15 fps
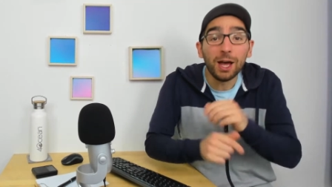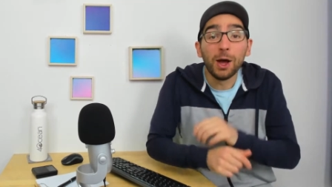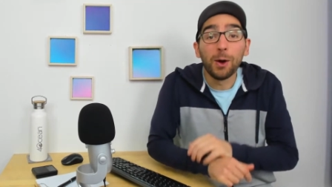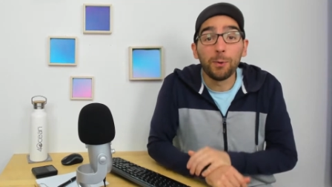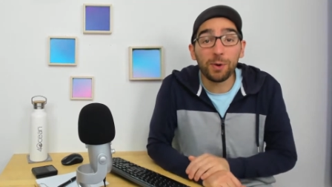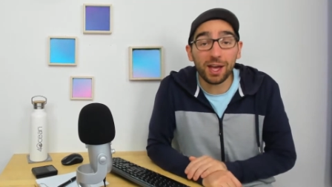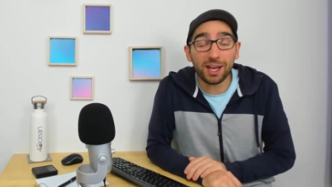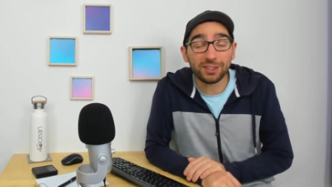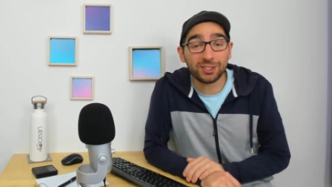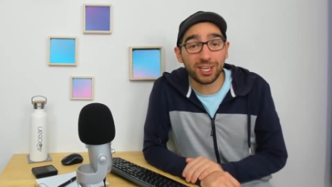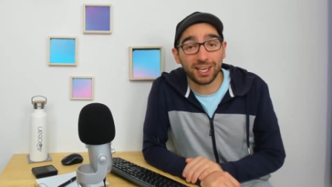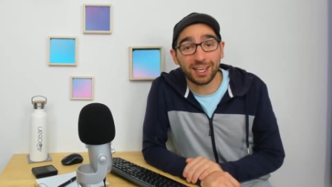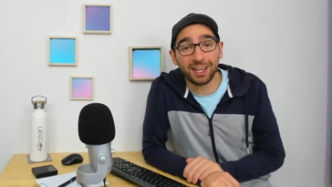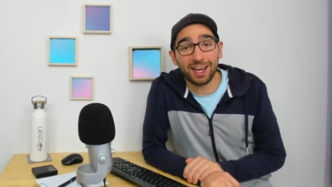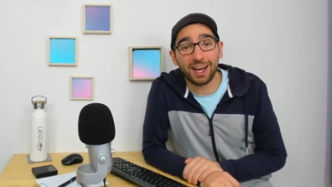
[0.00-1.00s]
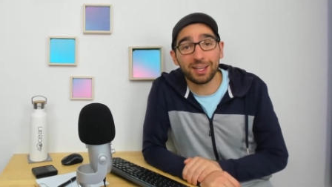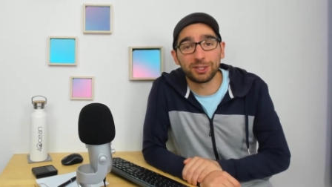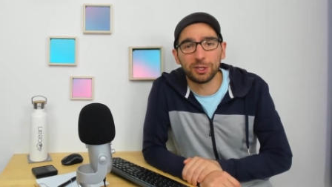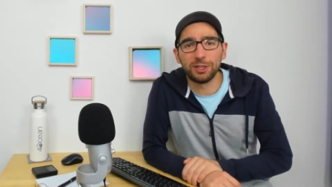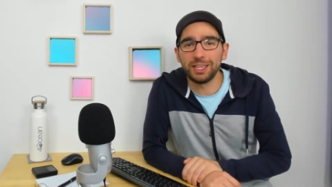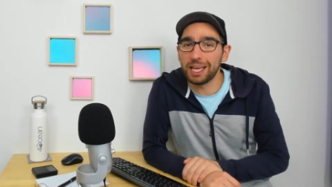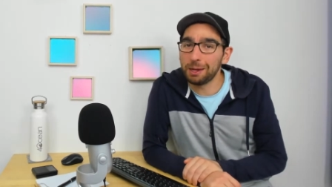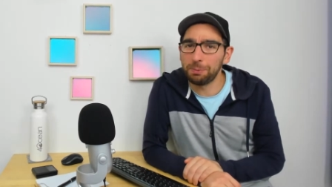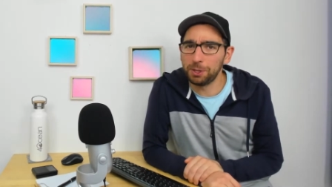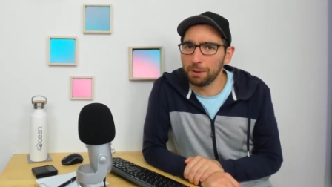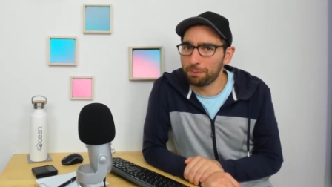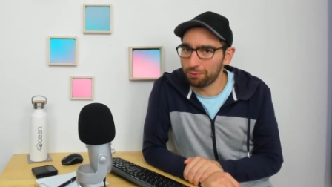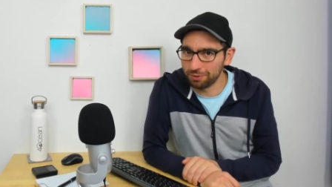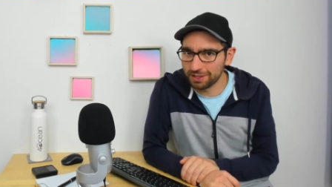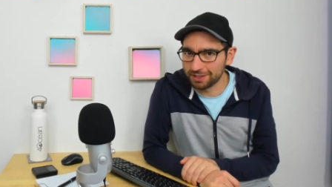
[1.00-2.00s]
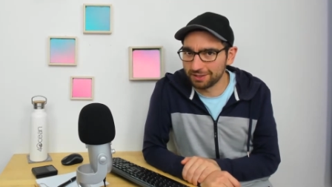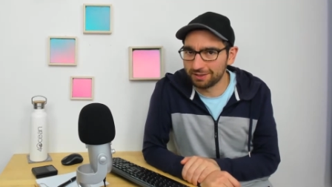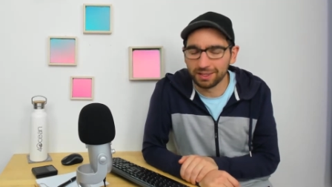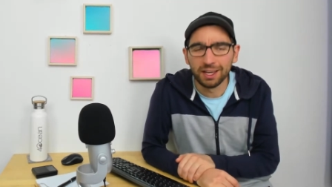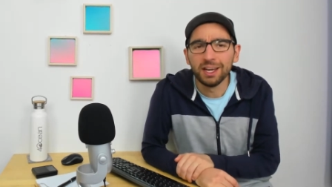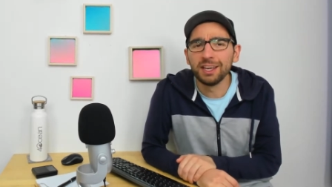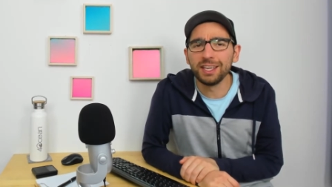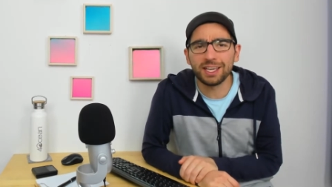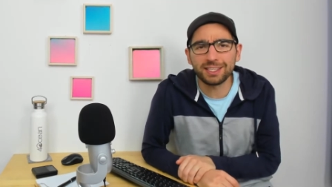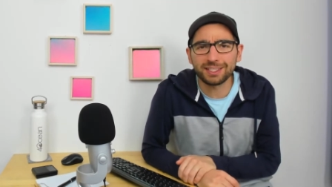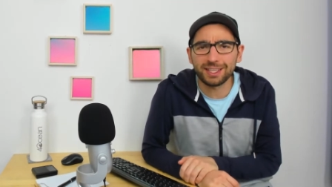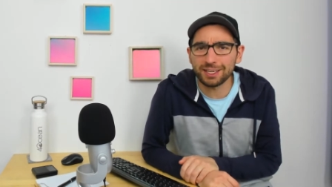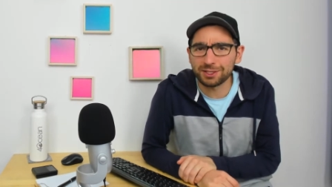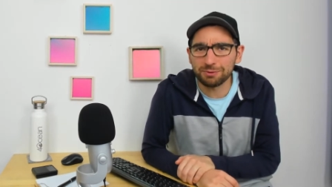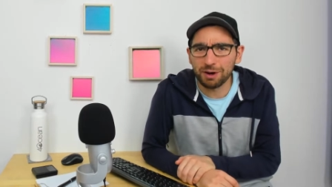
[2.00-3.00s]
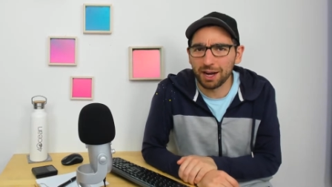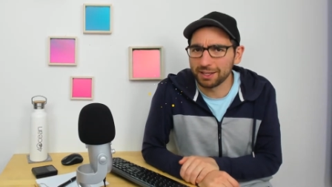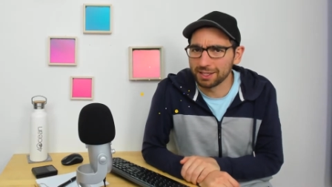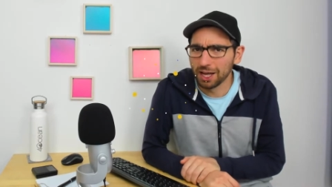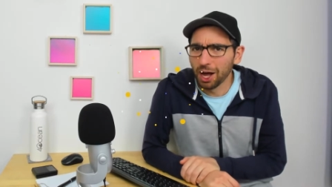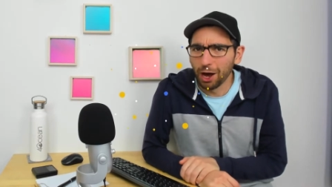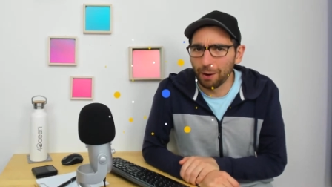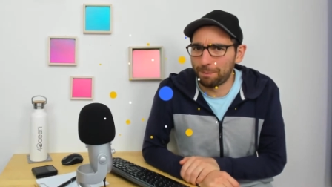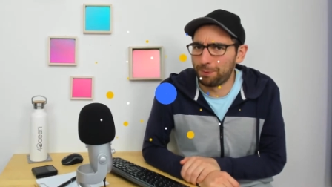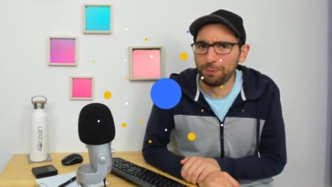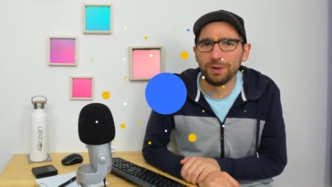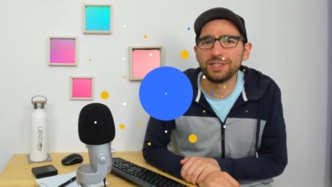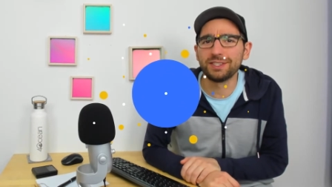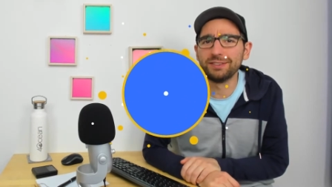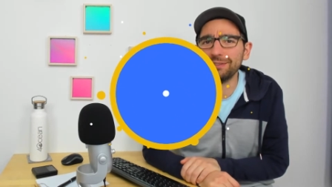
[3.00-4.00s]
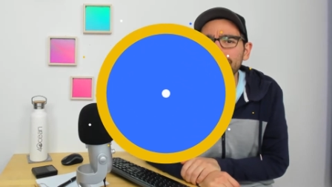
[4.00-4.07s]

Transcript: we are checking out the Napier Prison. Yes, that's right, a prison.